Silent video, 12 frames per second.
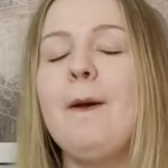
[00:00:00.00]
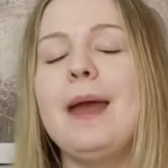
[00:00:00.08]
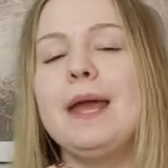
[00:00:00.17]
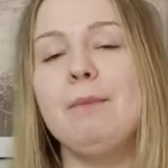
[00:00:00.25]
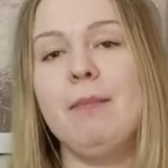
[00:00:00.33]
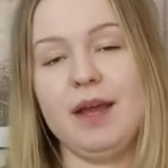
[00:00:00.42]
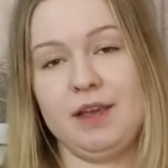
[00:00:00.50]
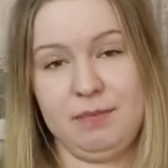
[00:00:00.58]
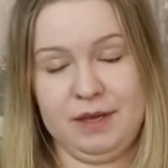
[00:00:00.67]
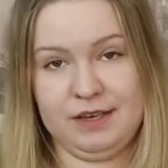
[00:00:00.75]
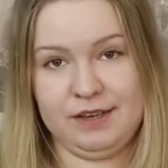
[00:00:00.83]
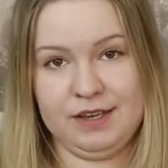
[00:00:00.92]
In my
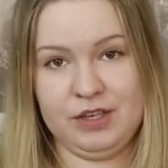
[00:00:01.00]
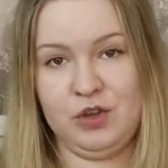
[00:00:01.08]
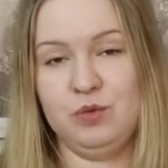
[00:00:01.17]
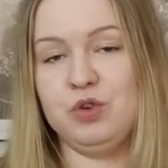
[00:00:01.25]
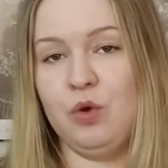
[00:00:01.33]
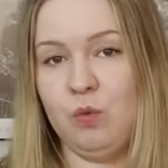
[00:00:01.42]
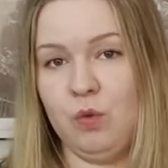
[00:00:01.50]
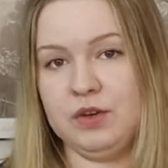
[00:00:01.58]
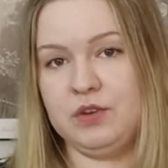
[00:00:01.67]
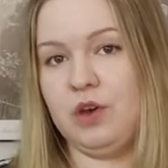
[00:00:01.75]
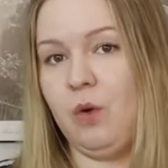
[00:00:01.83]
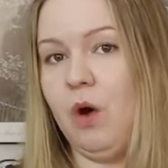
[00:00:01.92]
opinion, you don't
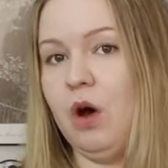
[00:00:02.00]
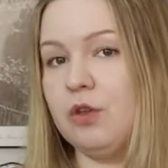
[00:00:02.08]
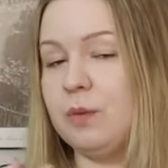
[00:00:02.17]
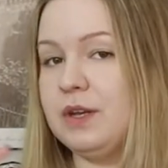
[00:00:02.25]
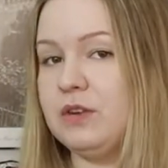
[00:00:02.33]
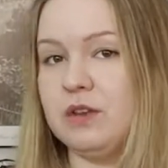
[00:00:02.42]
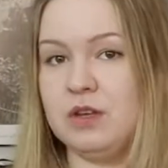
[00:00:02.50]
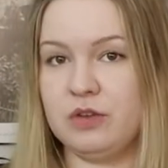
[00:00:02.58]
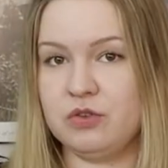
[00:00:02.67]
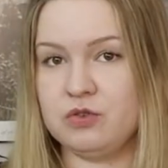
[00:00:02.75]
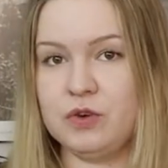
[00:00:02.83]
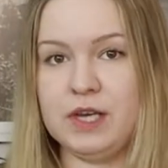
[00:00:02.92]
want to go all the way to the
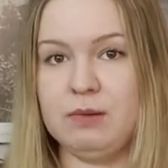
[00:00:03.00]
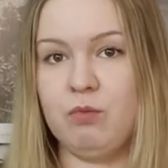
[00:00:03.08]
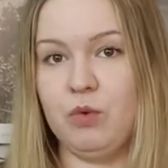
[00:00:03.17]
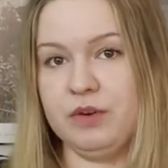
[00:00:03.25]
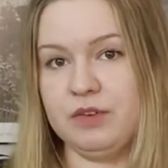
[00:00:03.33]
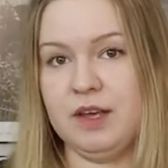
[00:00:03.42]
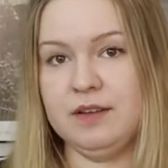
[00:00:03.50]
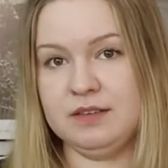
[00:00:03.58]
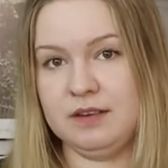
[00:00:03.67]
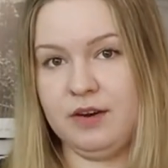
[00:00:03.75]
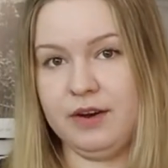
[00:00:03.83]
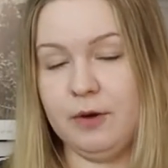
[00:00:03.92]
extreme worst case
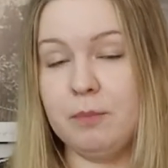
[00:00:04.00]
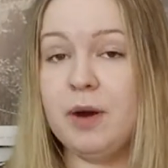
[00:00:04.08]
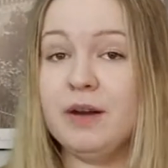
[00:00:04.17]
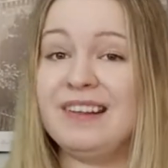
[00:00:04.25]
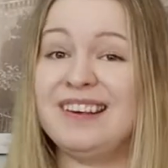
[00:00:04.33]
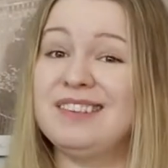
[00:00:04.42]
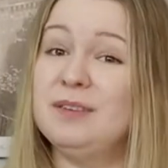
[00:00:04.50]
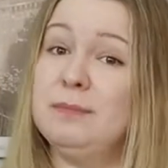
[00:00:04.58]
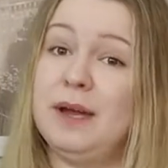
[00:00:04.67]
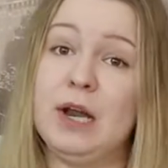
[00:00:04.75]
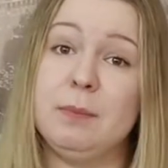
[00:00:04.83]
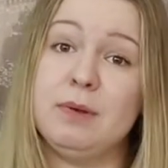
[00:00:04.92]
scenario, partly because it
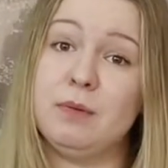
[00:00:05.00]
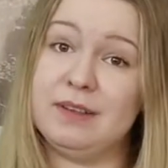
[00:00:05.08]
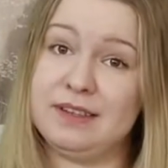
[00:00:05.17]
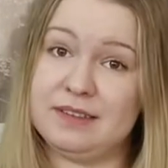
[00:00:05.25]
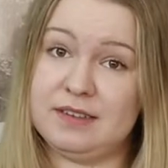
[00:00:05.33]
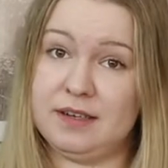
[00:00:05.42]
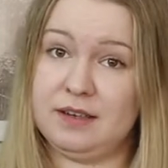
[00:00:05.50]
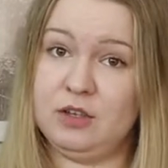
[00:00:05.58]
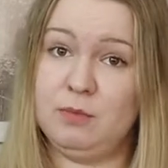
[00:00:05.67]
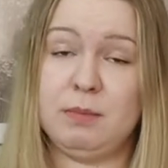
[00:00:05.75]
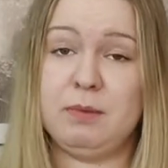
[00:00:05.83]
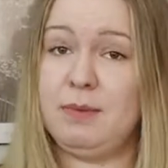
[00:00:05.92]
might not be realistic.
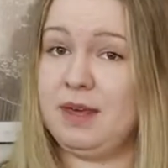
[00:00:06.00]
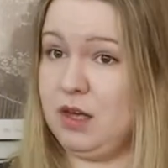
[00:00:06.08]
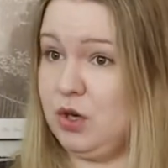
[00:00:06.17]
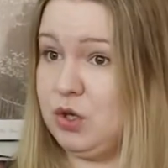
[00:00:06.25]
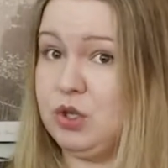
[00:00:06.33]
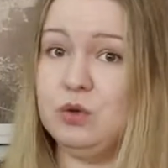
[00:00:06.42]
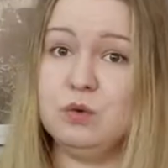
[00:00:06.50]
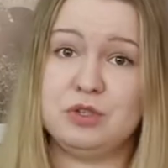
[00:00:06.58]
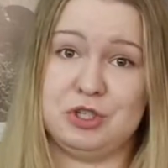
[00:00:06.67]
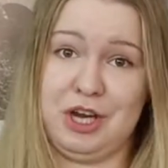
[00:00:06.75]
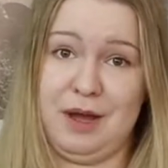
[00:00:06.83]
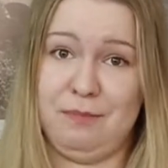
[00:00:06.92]
You might be making a
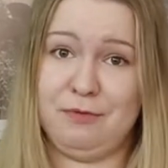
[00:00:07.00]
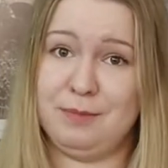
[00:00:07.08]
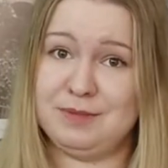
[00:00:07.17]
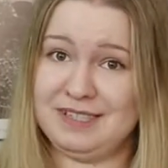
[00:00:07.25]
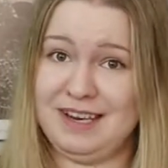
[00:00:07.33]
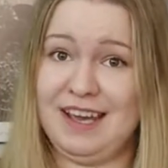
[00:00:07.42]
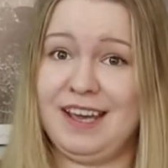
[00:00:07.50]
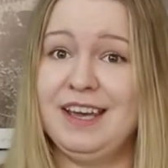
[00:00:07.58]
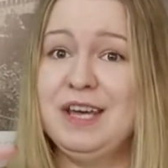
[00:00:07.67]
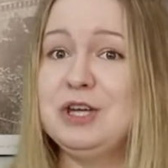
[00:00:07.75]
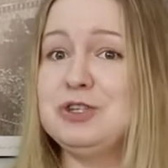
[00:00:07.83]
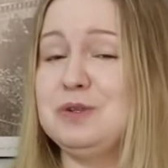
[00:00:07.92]
huge jump from
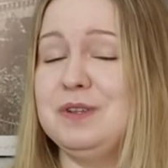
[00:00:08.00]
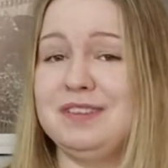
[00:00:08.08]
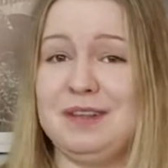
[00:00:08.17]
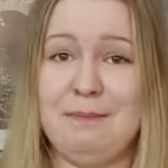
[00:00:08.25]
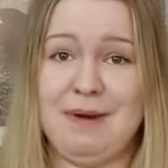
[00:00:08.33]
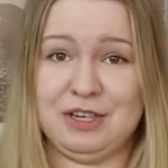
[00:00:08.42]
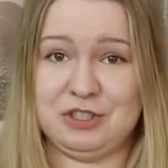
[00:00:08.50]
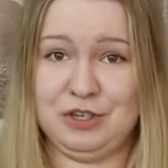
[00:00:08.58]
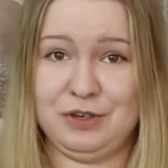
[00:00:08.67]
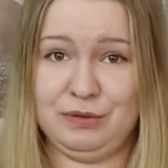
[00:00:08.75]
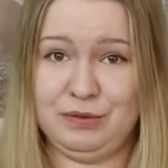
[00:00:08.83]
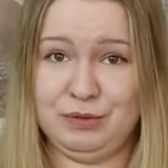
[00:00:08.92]
today to this
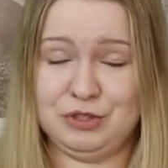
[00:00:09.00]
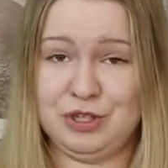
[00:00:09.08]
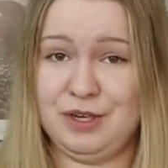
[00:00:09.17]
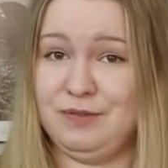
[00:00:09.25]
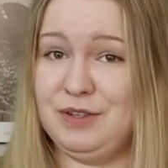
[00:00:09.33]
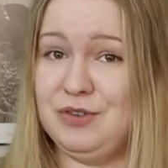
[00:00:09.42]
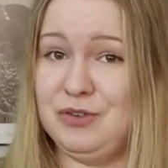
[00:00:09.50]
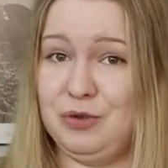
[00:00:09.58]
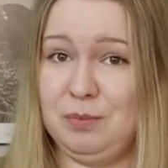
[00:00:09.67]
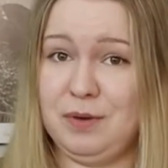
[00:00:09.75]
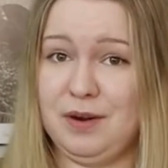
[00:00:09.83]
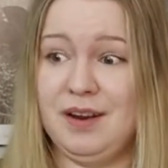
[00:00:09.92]
imaginary future if it's
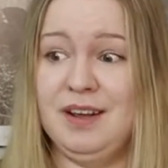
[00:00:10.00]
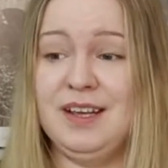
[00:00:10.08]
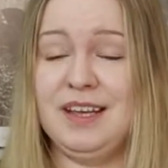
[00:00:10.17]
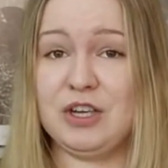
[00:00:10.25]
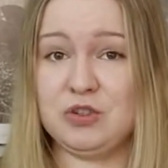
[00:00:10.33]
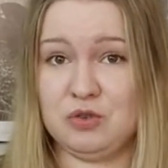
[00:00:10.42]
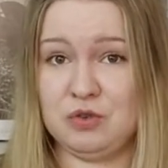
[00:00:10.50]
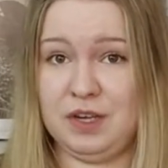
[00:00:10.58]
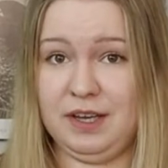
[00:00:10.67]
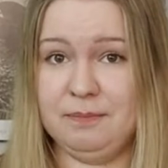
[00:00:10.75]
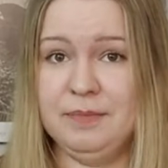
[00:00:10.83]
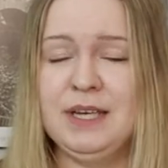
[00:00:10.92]
super
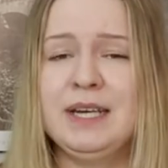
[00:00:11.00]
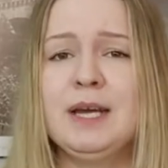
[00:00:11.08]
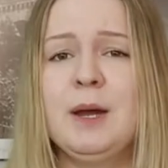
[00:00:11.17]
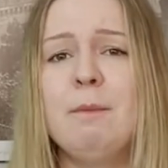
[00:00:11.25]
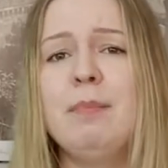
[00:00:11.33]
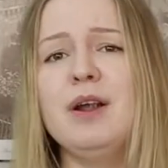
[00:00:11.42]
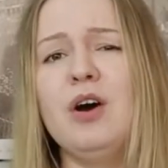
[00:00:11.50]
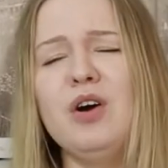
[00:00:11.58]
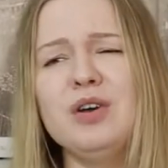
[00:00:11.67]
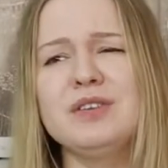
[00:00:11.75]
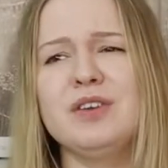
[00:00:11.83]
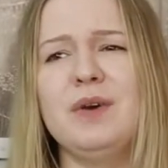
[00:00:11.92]
extreme, but
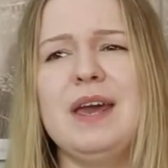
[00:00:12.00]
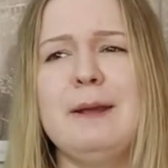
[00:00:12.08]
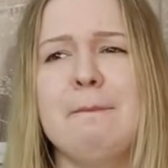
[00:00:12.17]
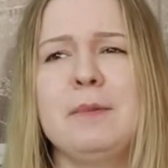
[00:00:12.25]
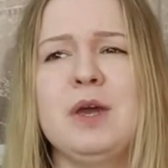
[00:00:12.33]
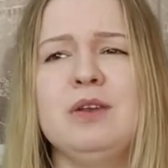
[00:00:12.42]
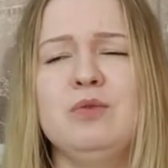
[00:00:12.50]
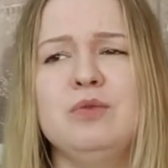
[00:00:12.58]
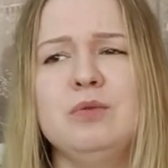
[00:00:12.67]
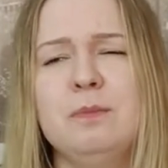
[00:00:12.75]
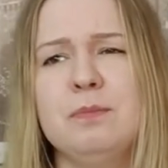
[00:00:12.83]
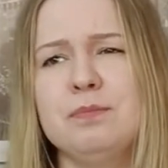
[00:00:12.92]
also it
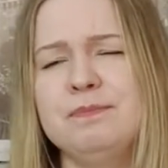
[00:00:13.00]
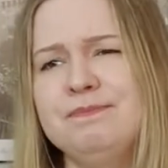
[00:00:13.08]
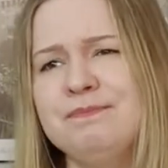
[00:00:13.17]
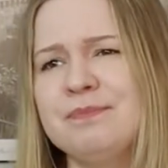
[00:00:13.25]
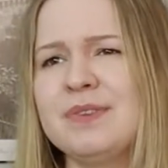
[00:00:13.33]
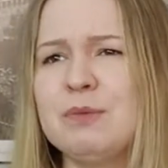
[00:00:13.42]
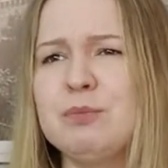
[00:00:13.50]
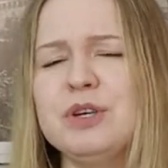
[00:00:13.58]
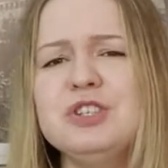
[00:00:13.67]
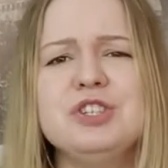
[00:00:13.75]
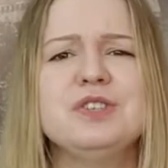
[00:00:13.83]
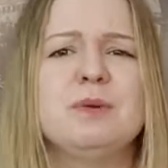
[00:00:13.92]
can
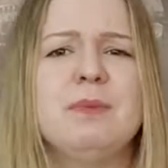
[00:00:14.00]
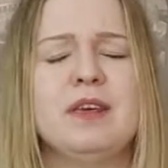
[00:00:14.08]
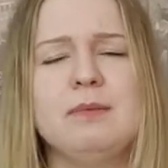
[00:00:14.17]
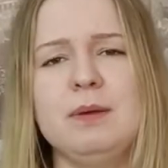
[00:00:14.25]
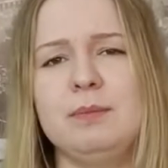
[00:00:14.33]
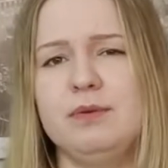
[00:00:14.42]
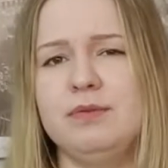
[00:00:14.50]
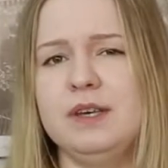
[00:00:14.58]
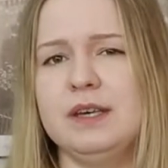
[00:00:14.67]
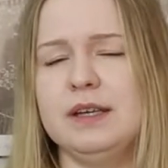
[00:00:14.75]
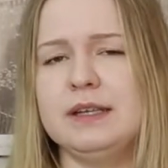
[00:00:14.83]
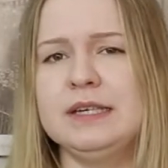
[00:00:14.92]
bridge into making people
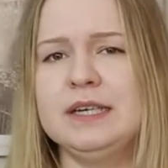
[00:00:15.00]
feel